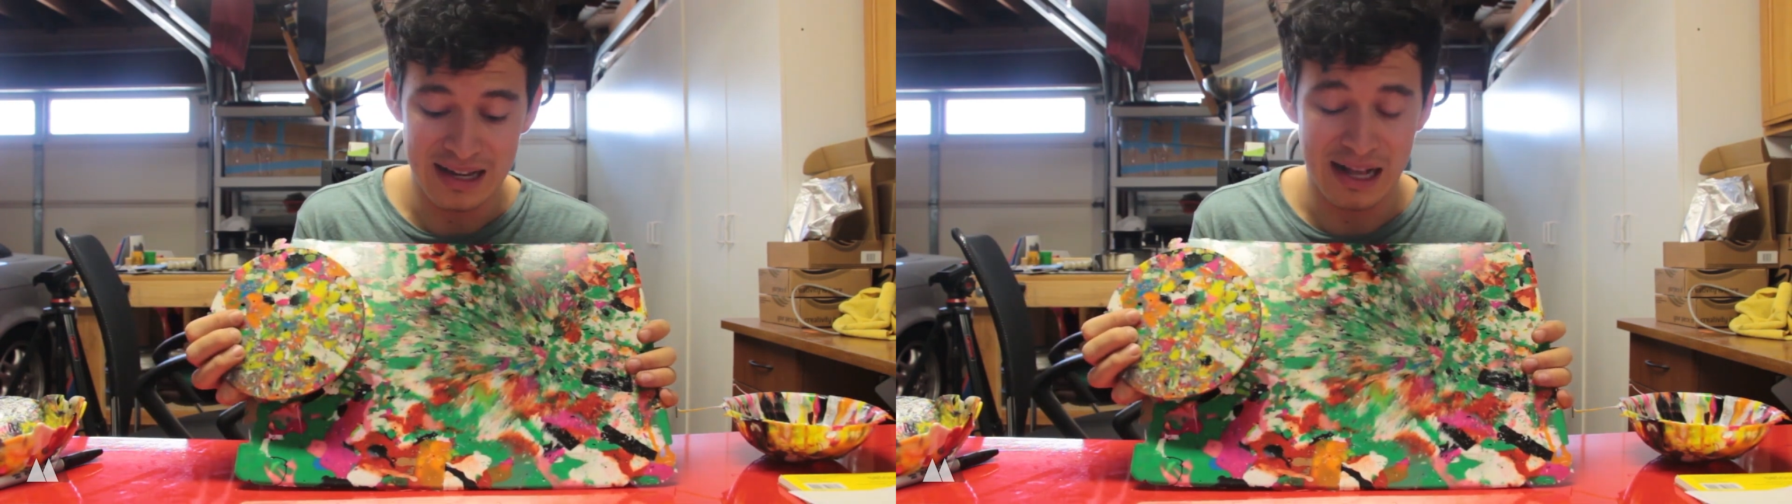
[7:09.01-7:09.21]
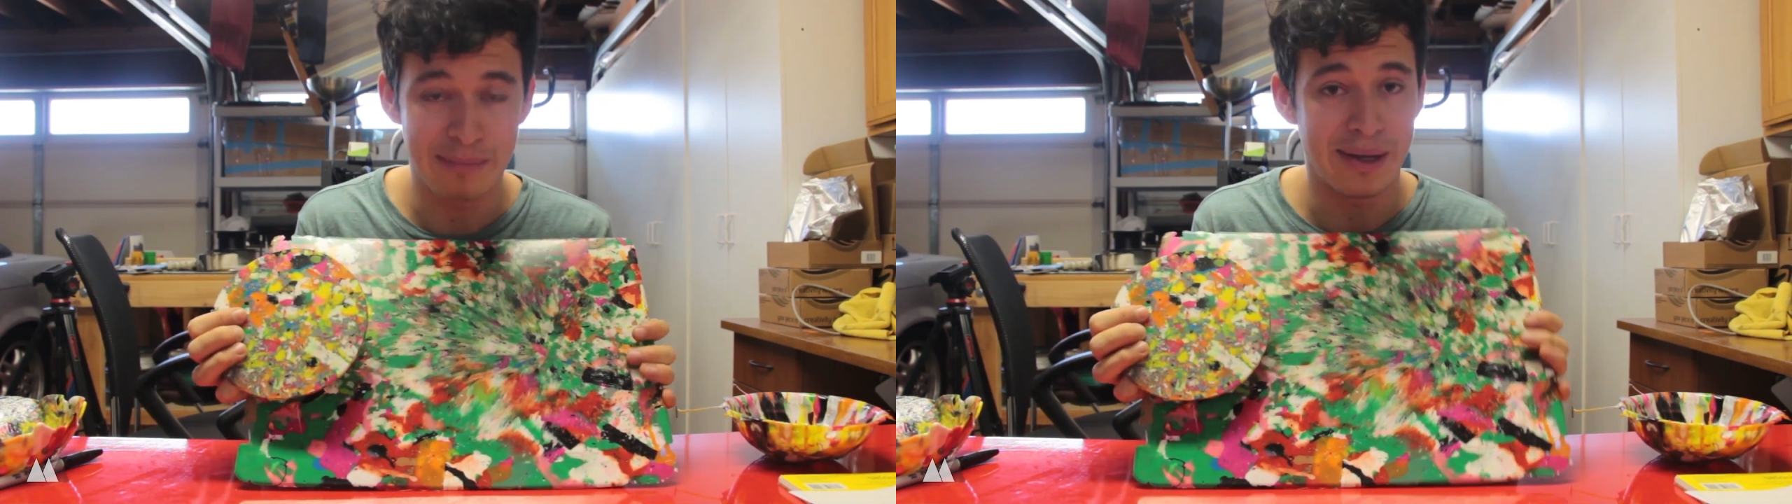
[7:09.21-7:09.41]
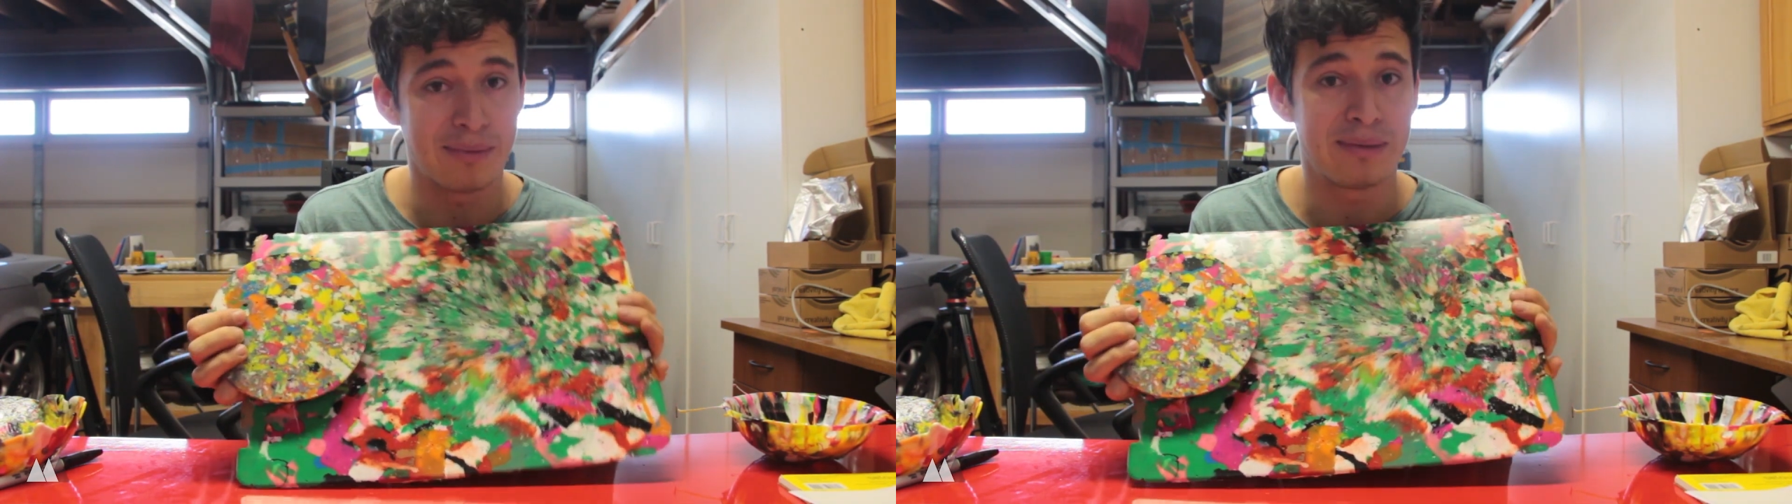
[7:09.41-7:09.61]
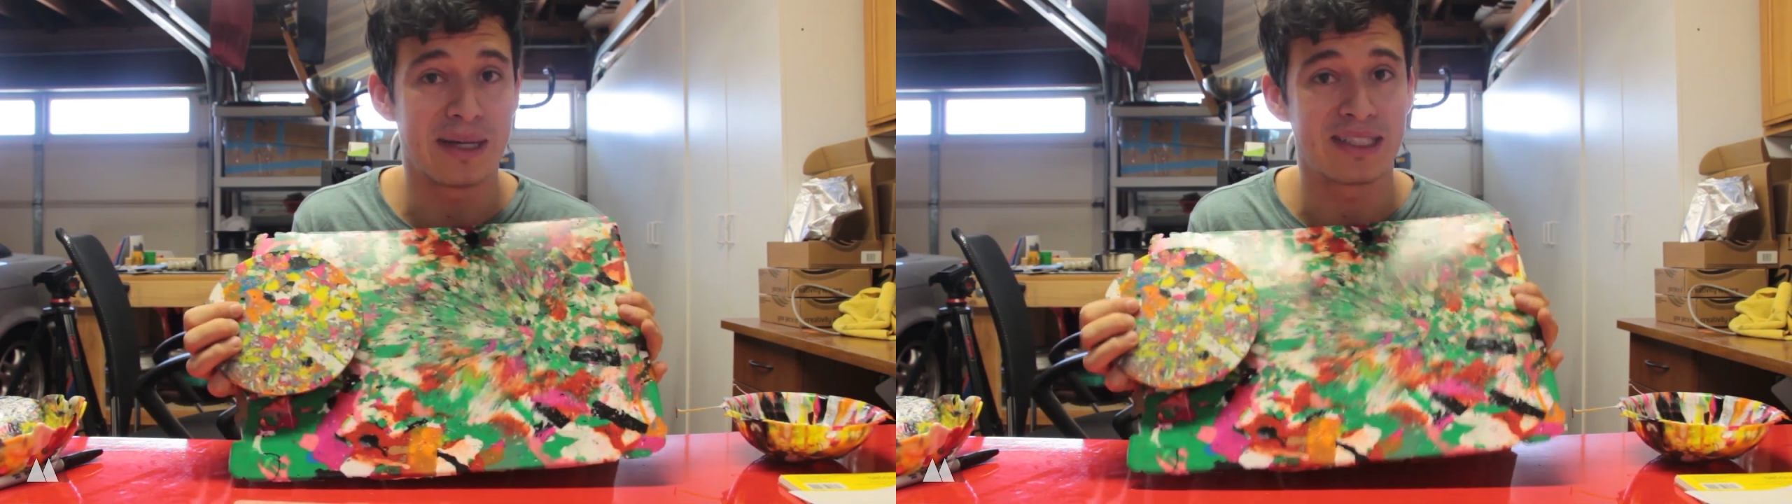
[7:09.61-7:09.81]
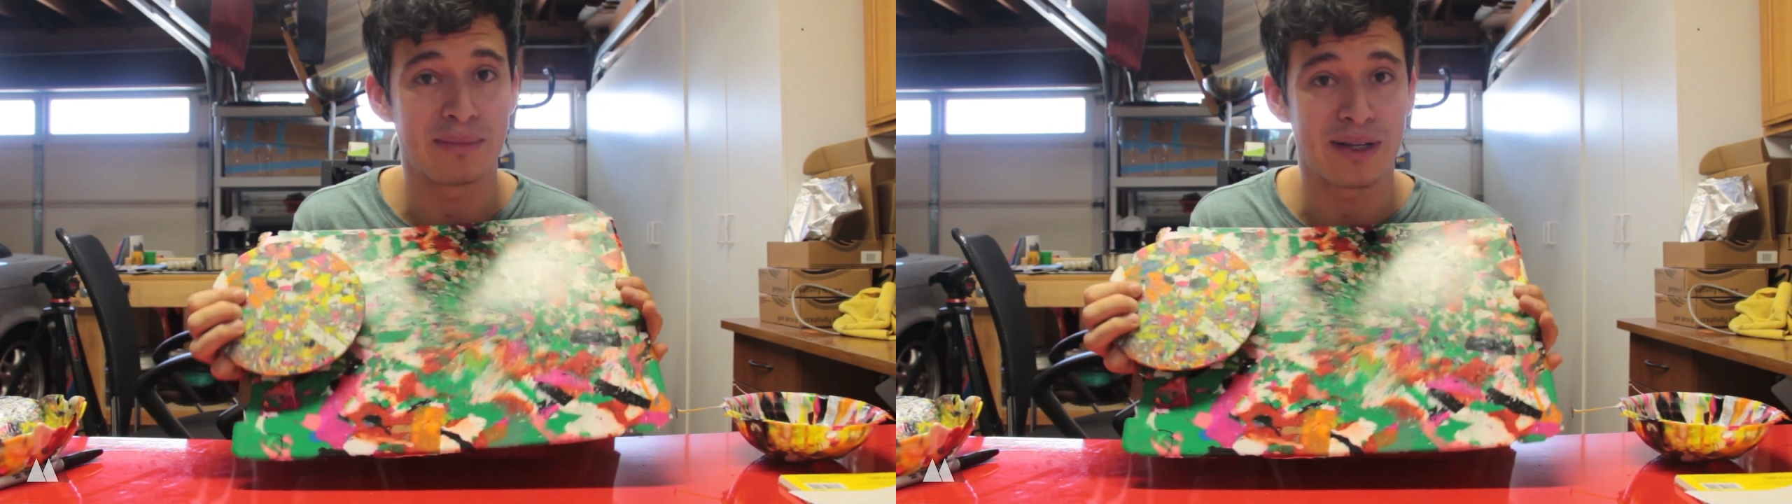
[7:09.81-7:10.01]
I'll be able to
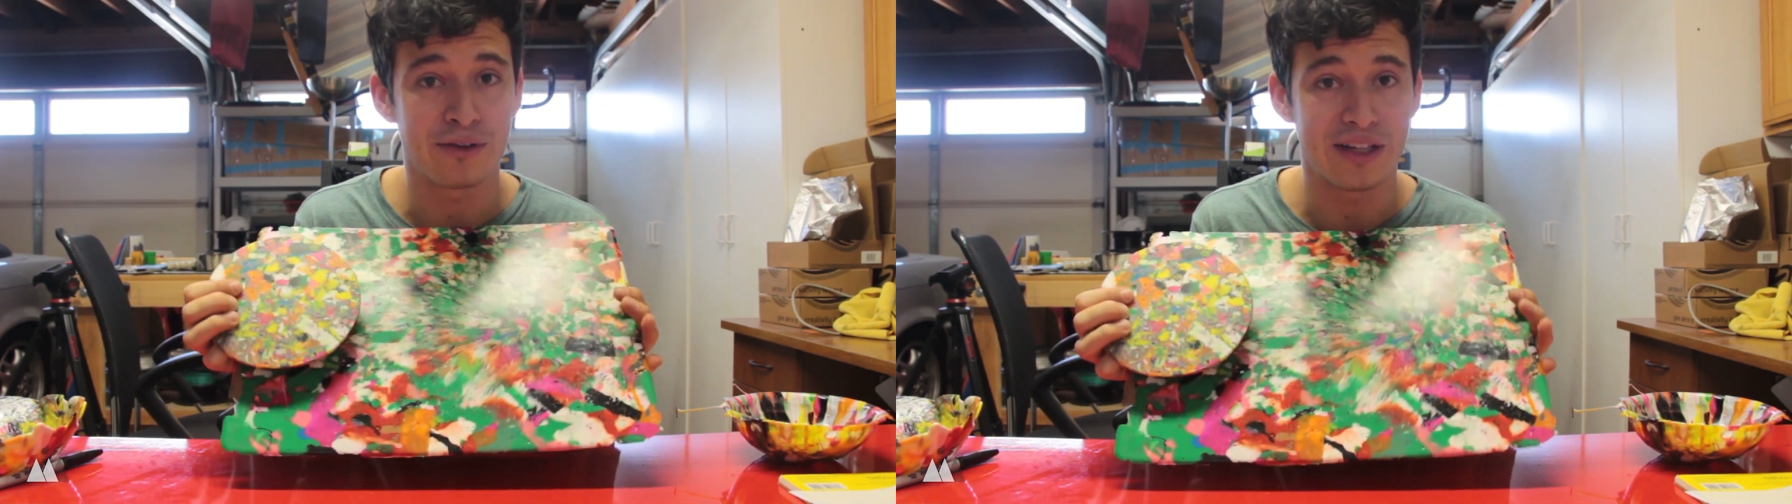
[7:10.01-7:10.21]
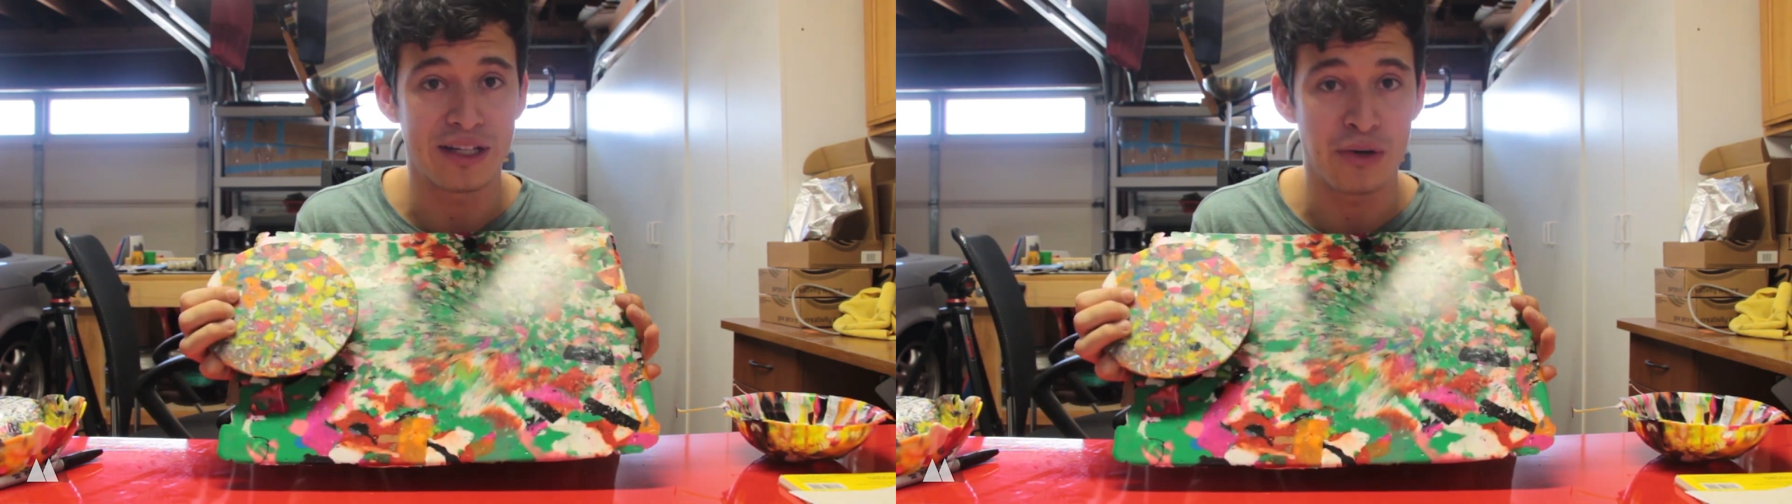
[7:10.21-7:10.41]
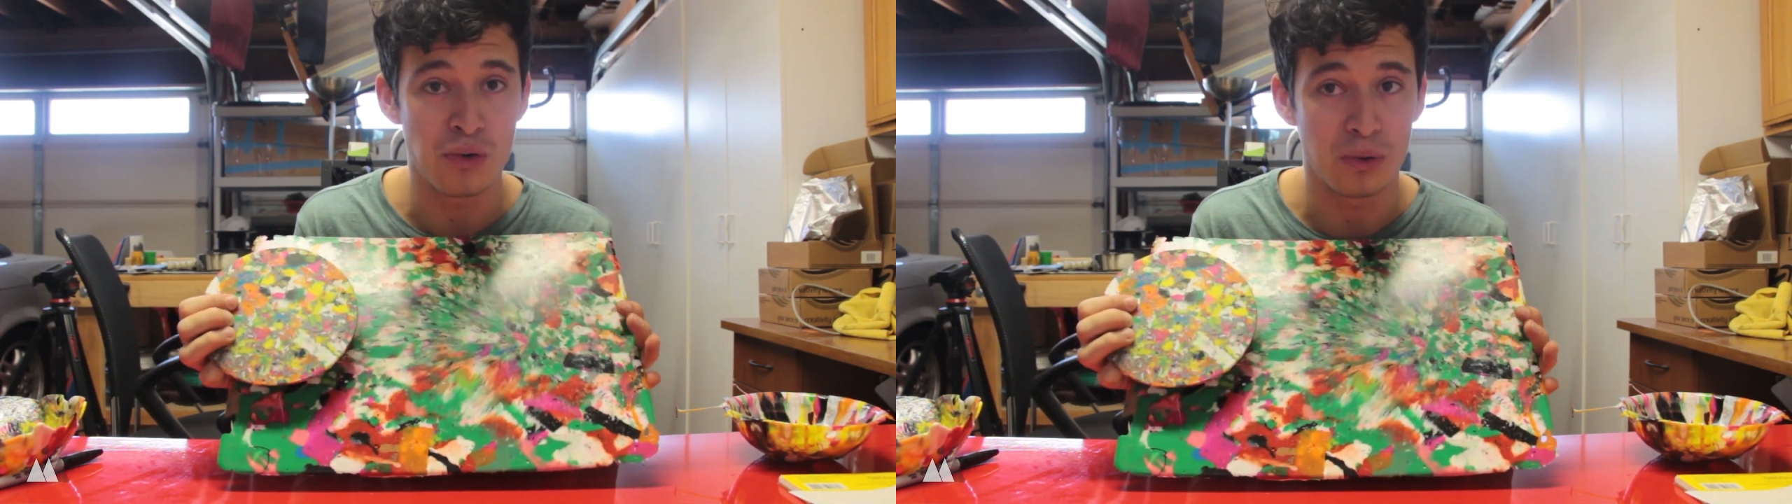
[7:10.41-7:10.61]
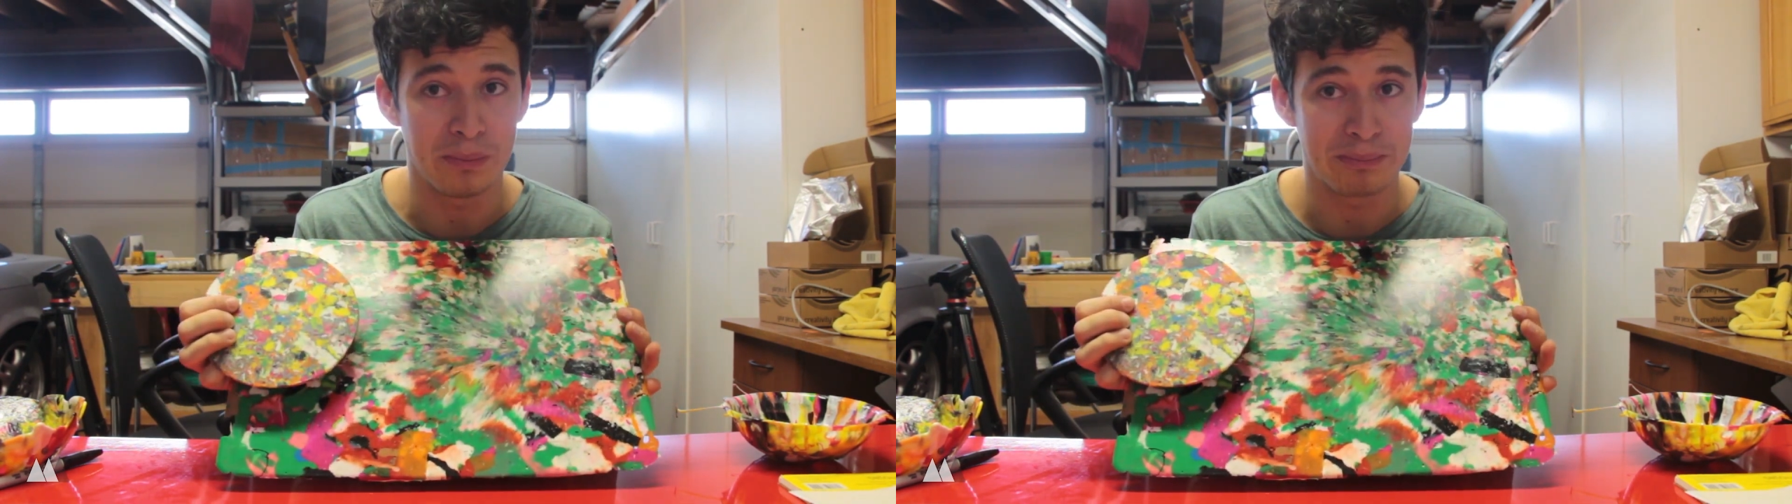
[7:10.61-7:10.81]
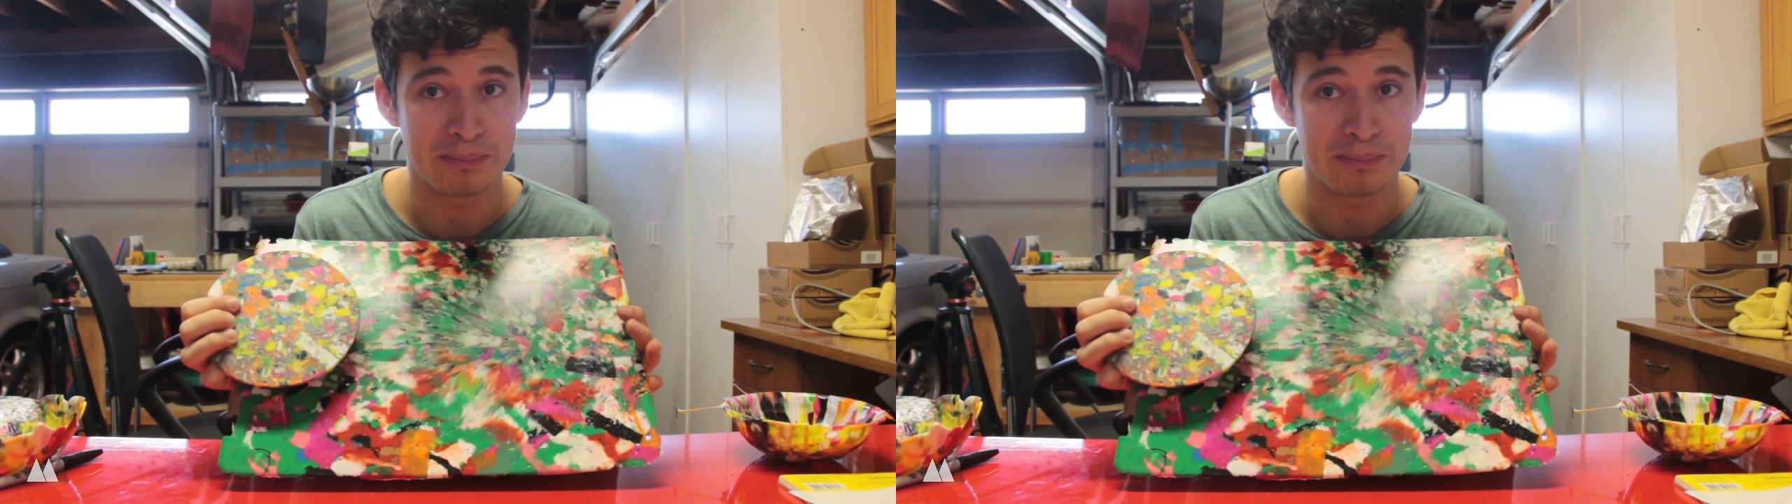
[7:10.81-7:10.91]
make something really cool.